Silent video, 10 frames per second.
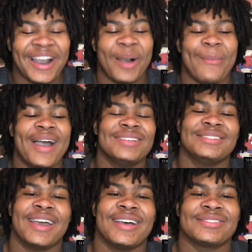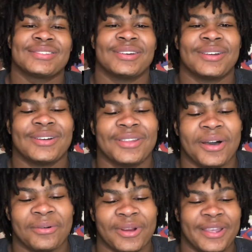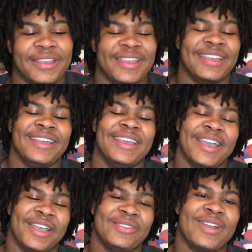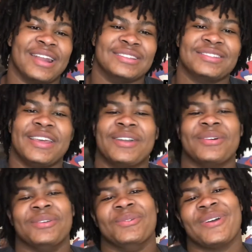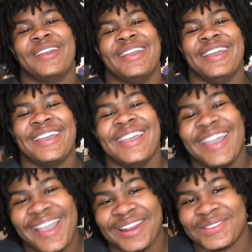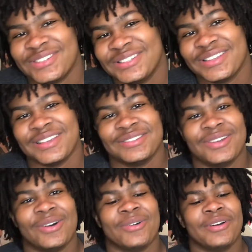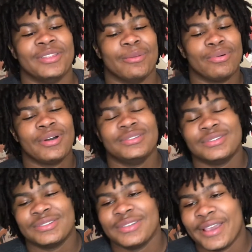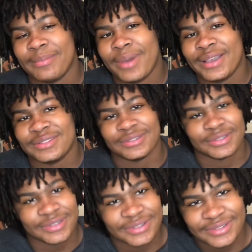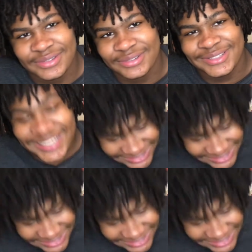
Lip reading: imagine asking a girl out, right? Hey, you got a snake on you, right? And if she says no, the poisonous snake bites her. That's